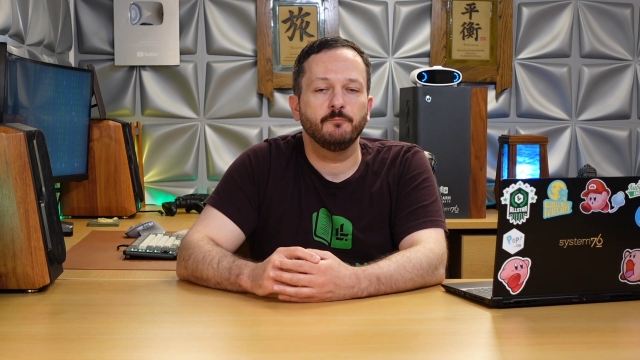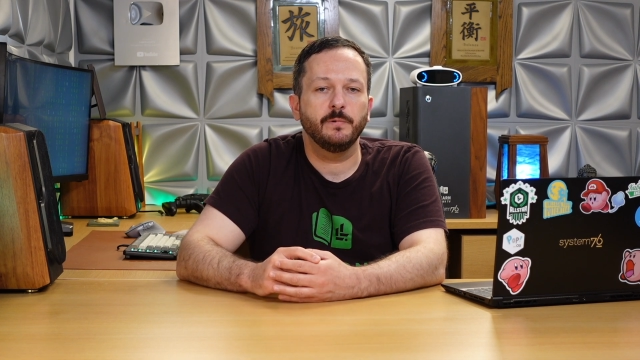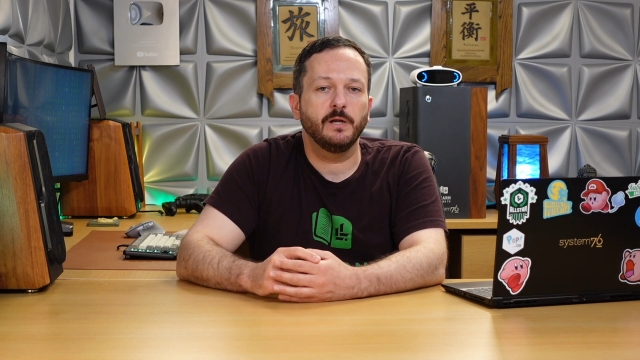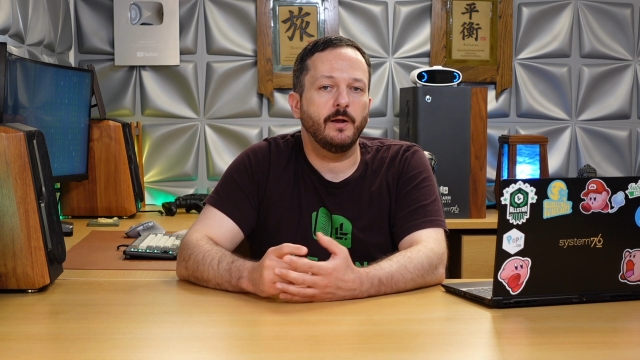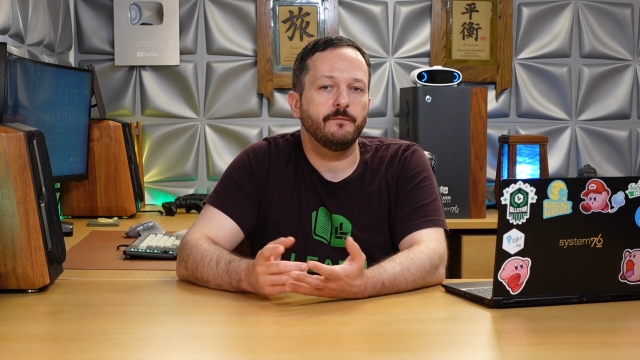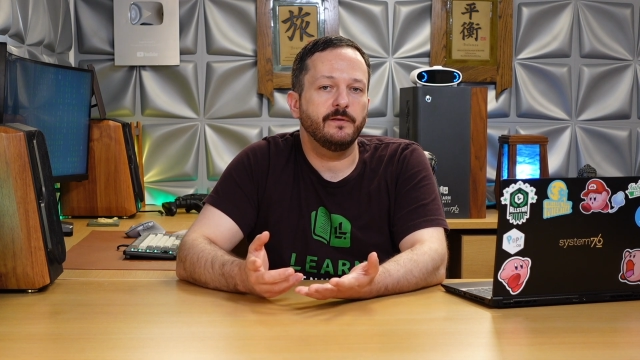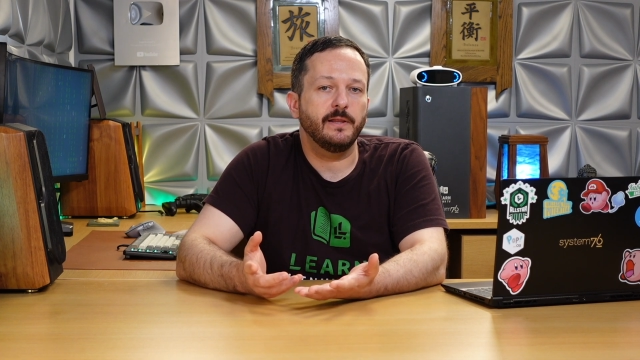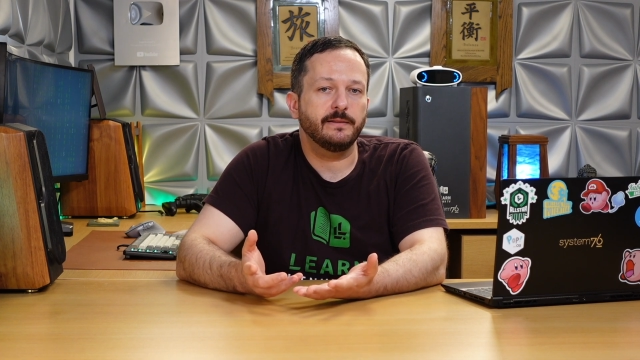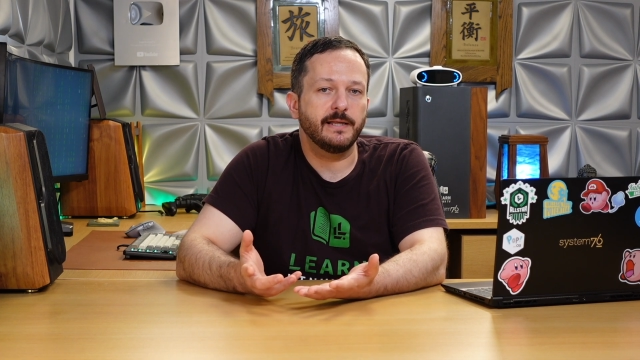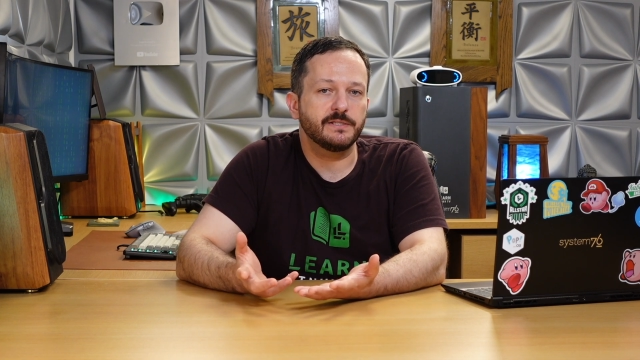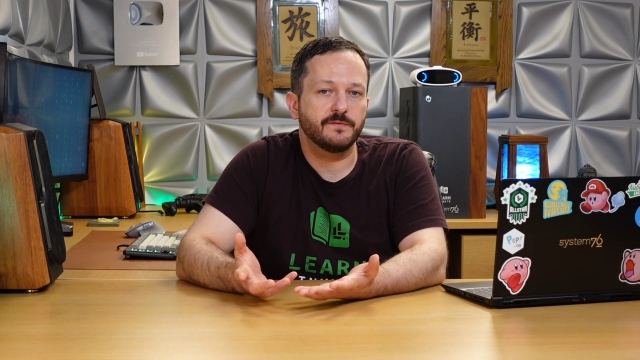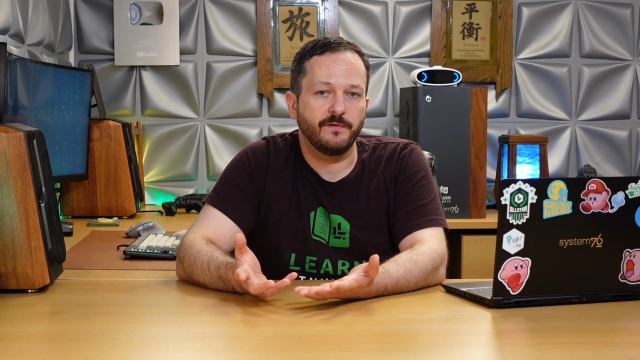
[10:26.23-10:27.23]
you know, I feel like
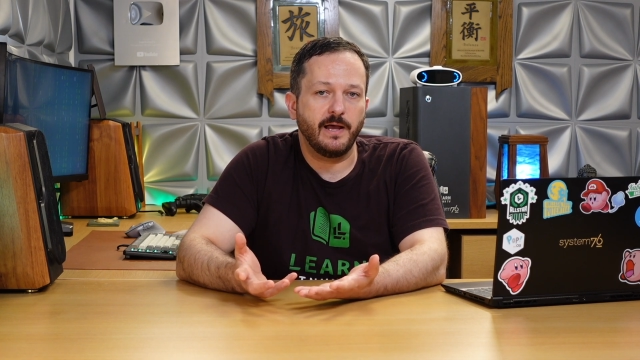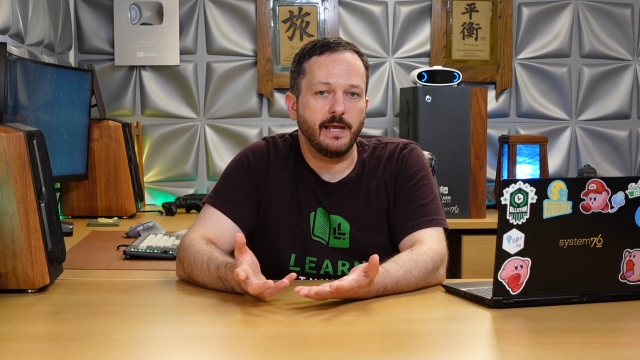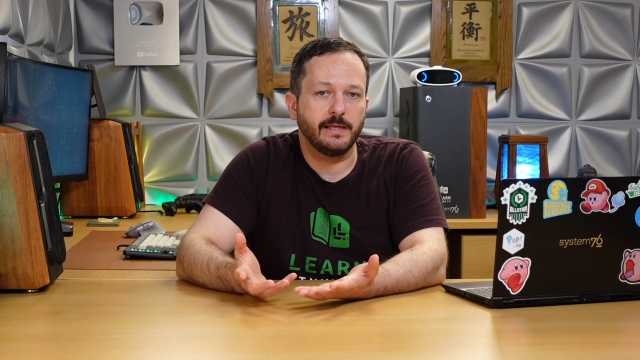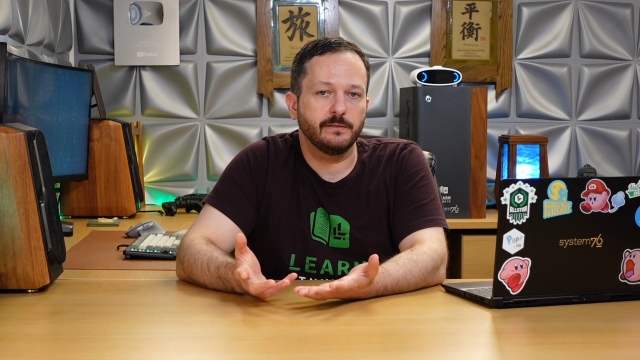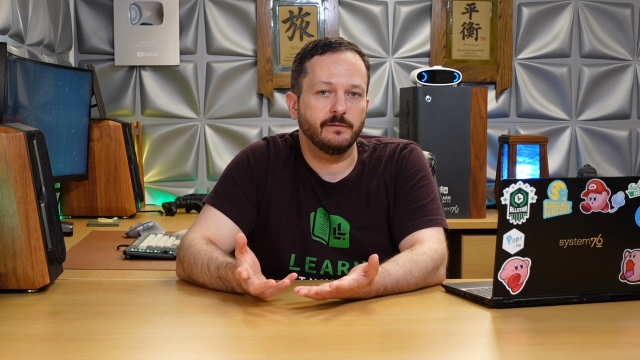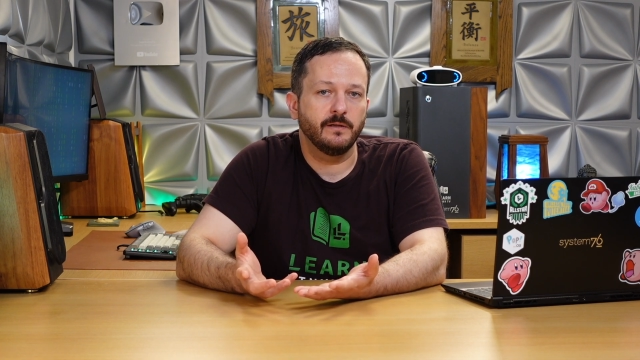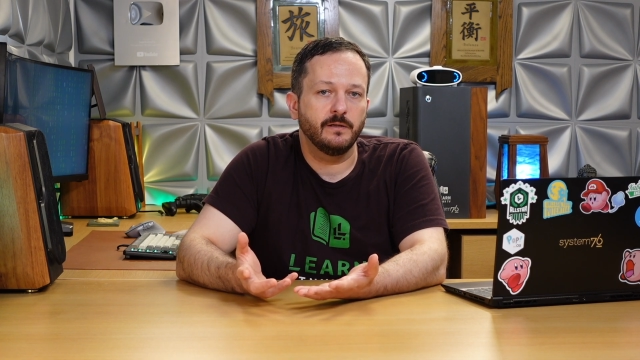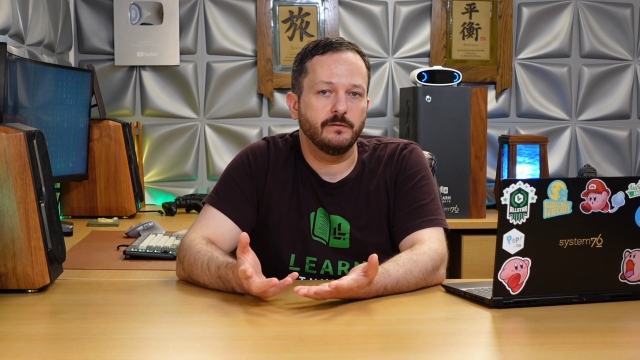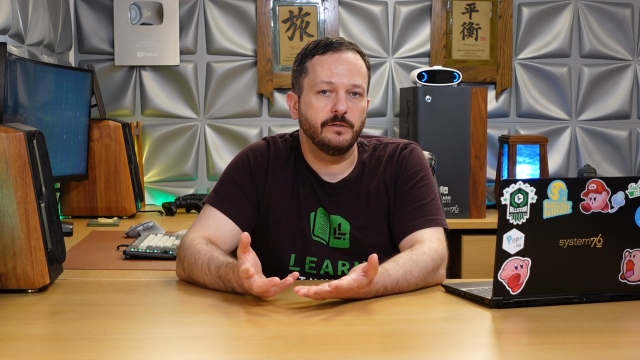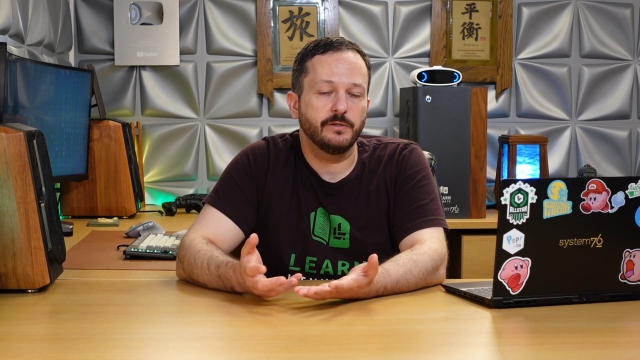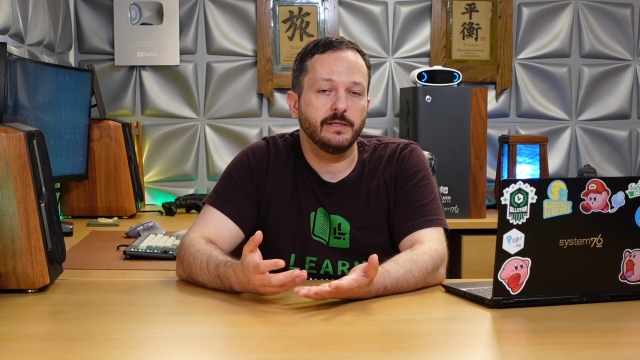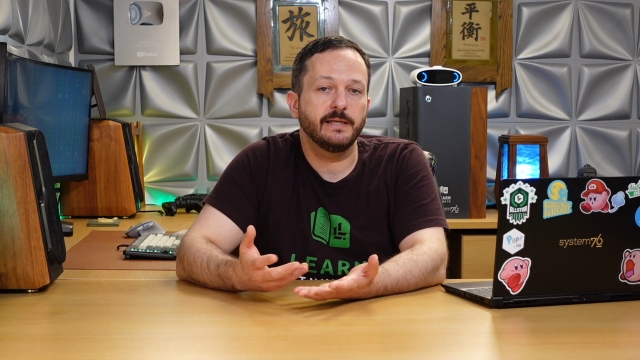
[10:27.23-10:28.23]
that's fine.
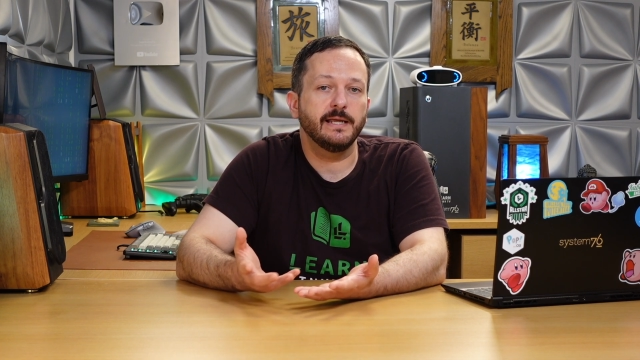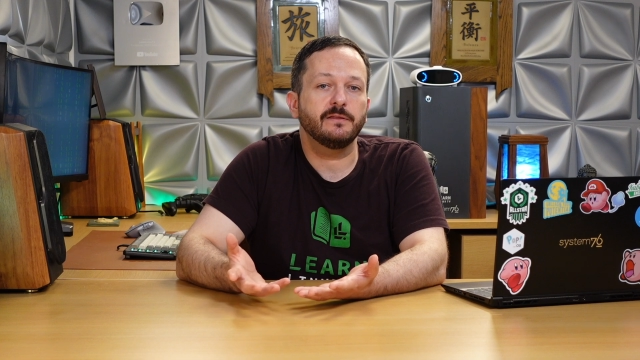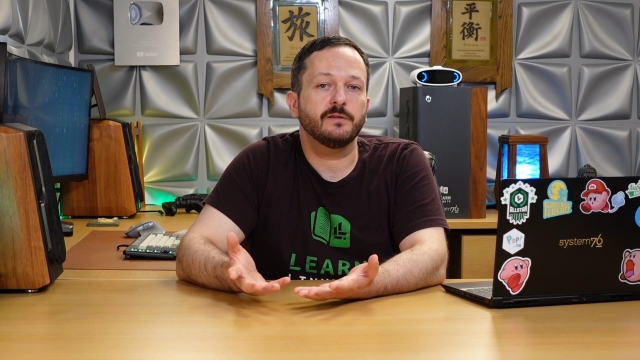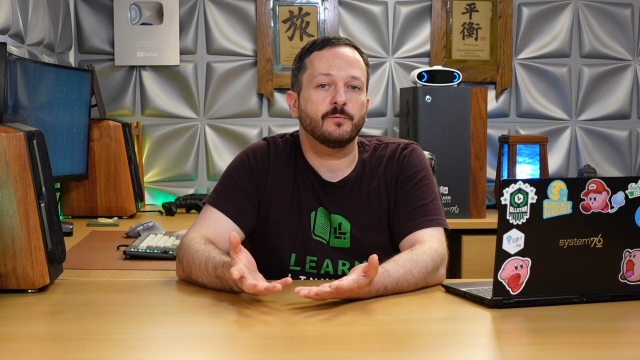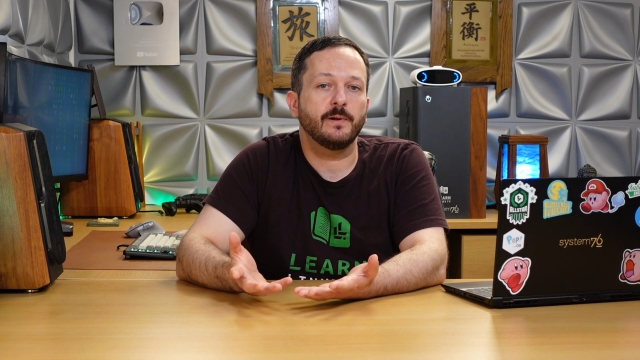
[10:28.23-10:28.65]
You could get the